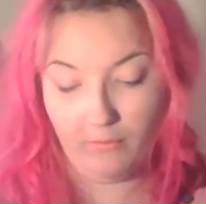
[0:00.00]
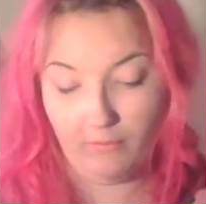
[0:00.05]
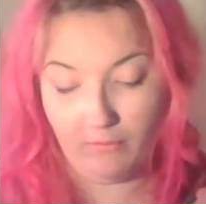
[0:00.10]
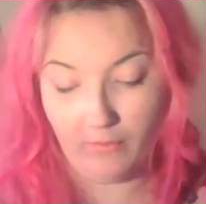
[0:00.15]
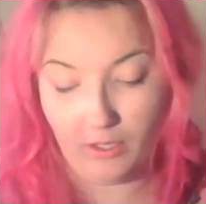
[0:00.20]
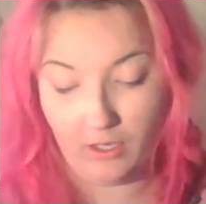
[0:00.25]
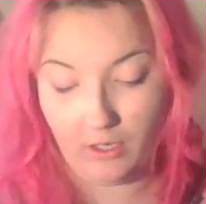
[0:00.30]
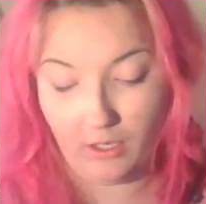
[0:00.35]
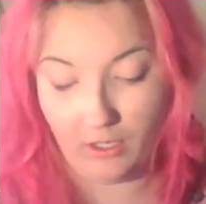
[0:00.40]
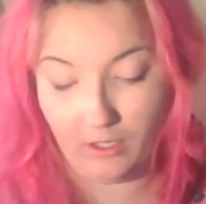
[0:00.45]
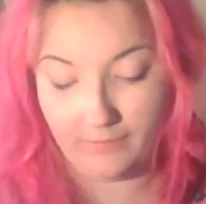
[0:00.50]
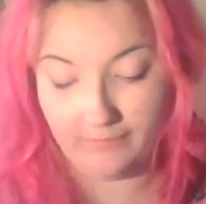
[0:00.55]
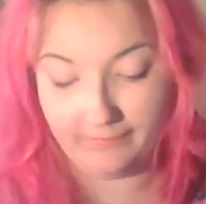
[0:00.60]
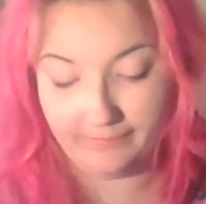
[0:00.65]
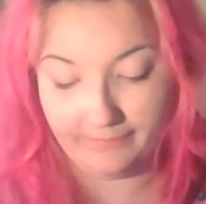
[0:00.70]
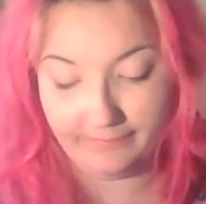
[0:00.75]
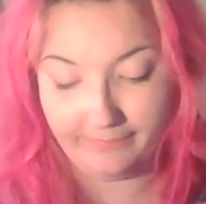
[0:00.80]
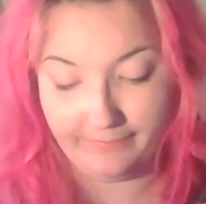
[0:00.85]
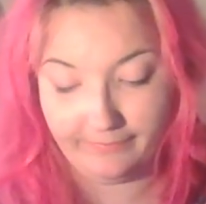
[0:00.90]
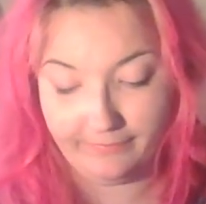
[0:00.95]
But,
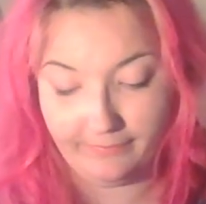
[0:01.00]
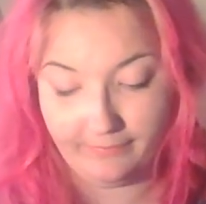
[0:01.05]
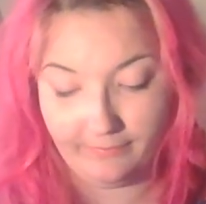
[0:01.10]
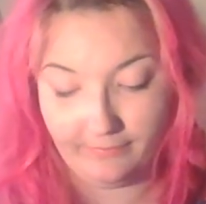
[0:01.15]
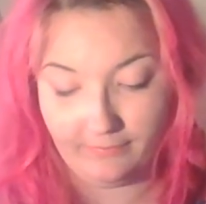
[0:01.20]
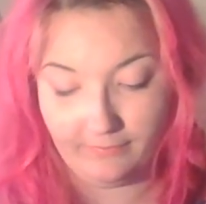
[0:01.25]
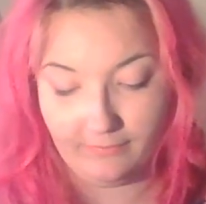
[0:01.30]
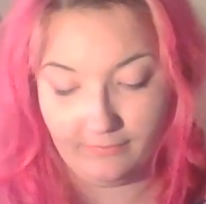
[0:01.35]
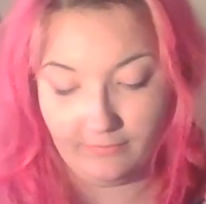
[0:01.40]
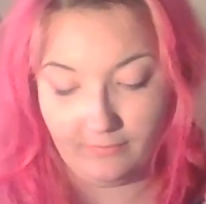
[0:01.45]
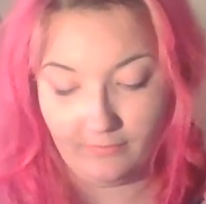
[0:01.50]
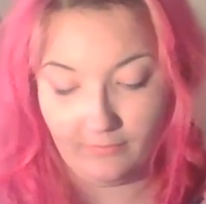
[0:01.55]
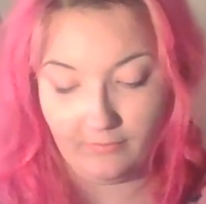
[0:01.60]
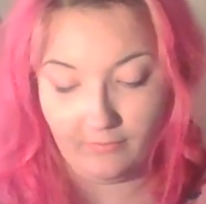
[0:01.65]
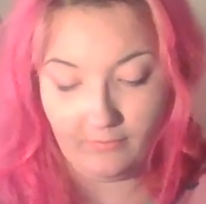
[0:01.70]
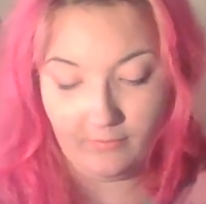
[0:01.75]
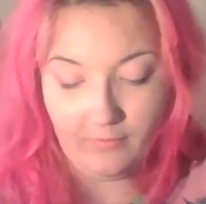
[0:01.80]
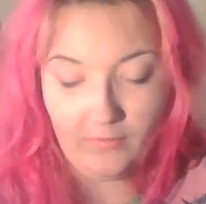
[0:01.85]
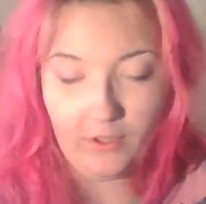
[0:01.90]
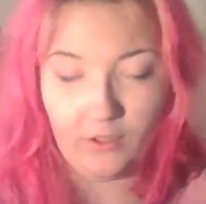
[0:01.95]

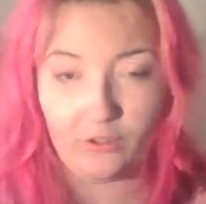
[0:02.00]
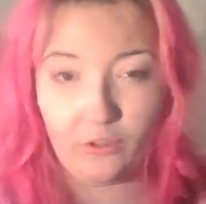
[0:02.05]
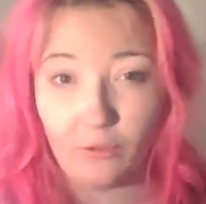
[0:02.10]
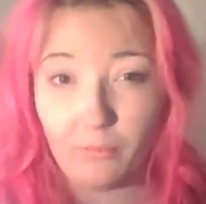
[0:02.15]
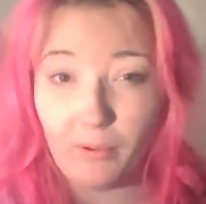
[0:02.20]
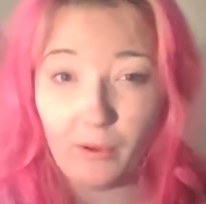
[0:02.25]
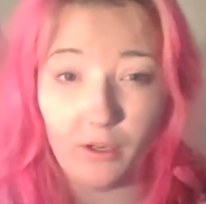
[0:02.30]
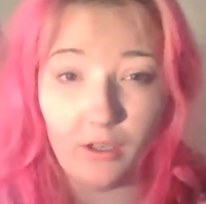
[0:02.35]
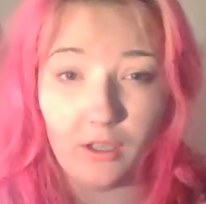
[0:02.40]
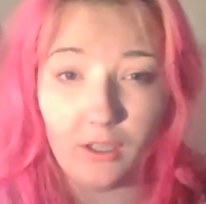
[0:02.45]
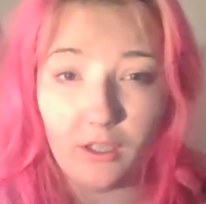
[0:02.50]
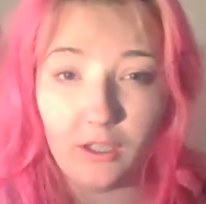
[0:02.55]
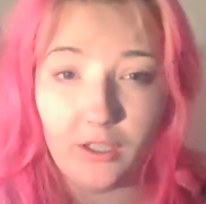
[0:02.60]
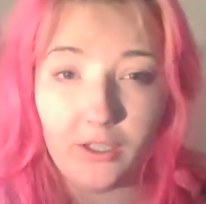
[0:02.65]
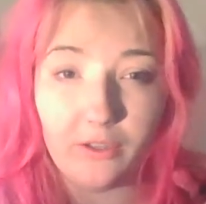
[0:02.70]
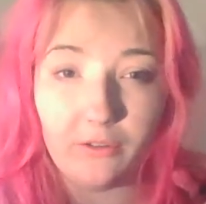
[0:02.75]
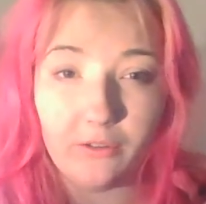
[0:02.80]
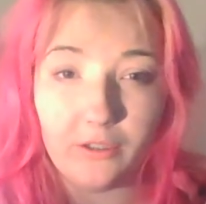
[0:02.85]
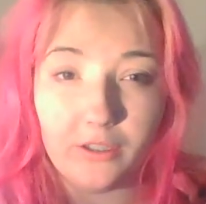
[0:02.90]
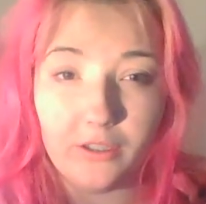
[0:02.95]
there's no point in
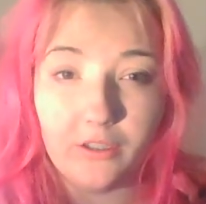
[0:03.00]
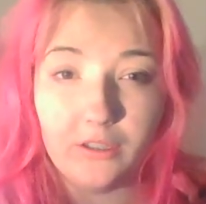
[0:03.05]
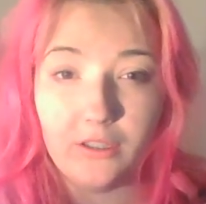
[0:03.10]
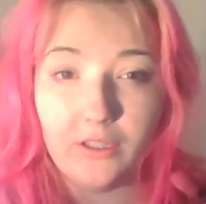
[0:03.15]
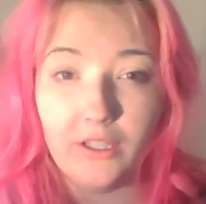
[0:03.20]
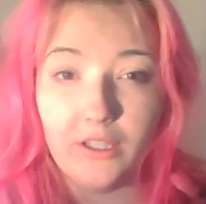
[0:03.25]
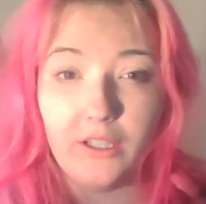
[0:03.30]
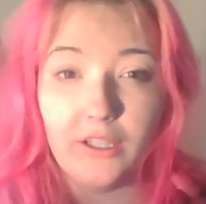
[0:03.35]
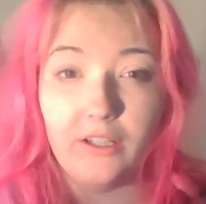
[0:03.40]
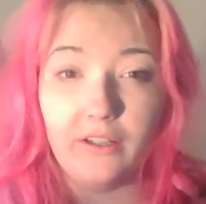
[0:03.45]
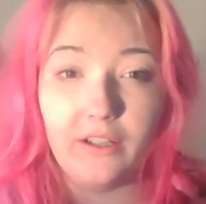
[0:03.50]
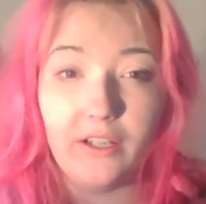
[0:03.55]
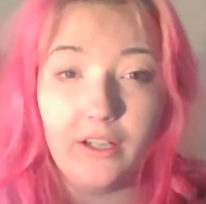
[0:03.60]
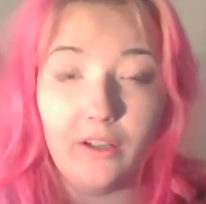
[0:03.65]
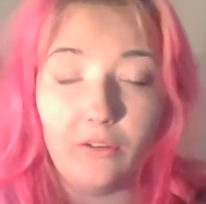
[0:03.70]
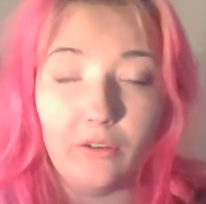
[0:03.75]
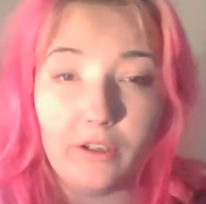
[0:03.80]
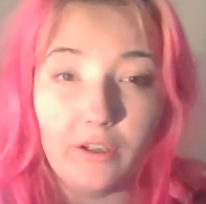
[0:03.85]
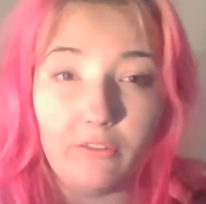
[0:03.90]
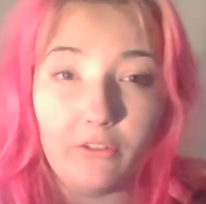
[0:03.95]
arguing. They
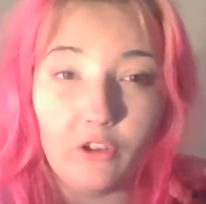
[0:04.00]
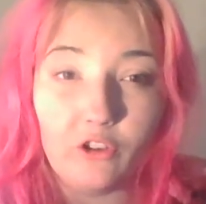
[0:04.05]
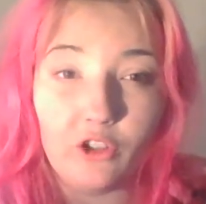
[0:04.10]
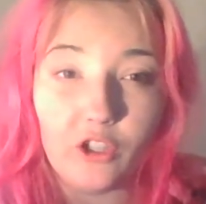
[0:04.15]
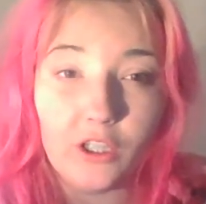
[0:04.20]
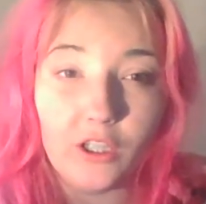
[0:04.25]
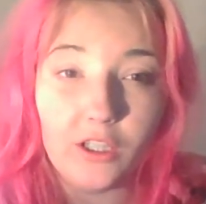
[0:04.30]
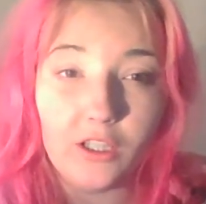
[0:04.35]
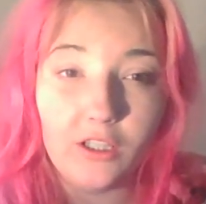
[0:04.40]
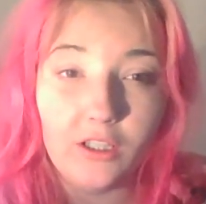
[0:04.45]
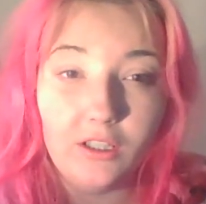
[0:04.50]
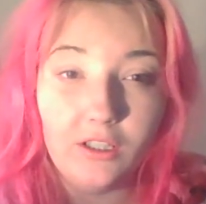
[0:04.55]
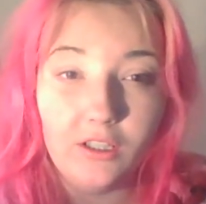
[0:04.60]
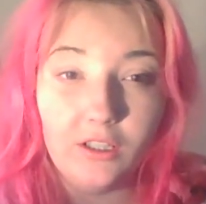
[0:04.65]
don't give a shit.